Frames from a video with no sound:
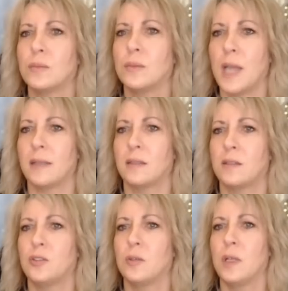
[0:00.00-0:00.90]
Yes,
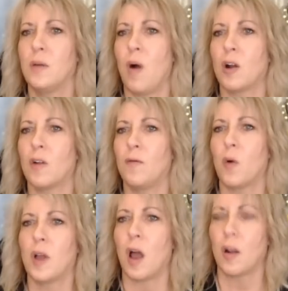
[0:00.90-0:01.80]
Julie Walker,
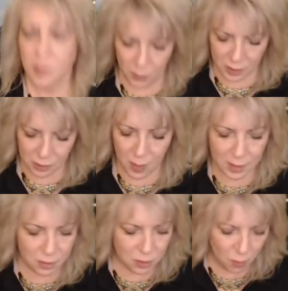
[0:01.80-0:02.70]
four dollars. And which one
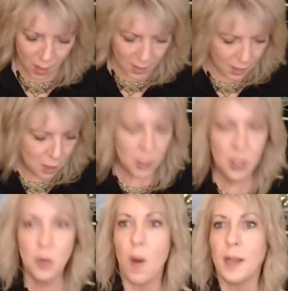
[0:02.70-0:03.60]
did you want?
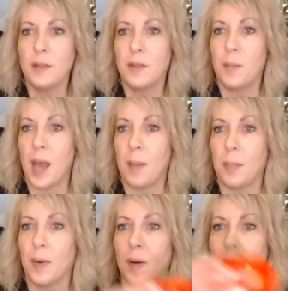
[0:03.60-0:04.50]
You wanted the
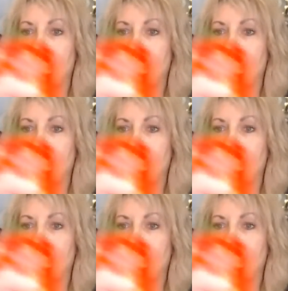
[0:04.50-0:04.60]
pepper,